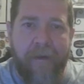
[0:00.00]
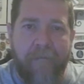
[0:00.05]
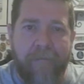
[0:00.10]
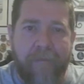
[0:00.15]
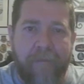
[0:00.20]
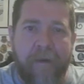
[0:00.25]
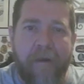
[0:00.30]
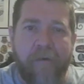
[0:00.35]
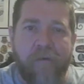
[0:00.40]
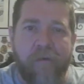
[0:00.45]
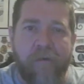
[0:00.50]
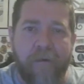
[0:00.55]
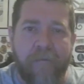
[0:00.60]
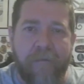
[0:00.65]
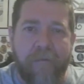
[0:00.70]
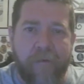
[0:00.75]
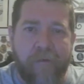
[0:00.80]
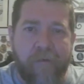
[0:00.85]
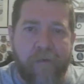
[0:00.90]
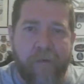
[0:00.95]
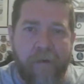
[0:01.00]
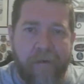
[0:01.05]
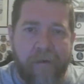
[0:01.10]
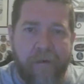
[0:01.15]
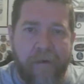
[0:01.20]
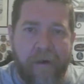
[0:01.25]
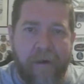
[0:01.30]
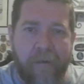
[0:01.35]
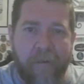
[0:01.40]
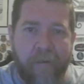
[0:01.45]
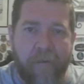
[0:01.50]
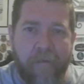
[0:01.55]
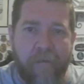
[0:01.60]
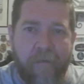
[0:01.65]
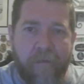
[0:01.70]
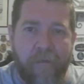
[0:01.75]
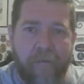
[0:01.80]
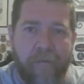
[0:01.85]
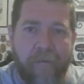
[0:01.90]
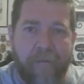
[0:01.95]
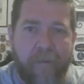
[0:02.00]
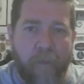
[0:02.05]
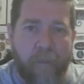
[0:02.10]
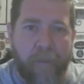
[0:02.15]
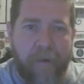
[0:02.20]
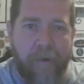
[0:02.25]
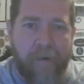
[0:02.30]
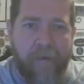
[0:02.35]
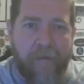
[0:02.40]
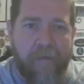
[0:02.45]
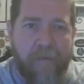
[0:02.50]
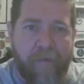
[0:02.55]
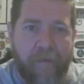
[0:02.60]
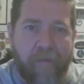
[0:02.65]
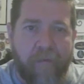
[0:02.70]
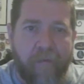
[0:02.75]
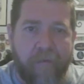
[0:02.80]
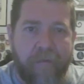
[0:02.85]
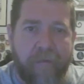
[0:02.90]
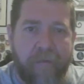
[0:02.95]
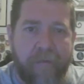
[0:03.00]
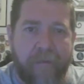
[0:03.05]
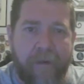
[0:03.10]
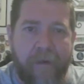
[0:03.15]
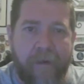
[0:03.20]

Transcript: Aviation aficionados know that the predecessor for the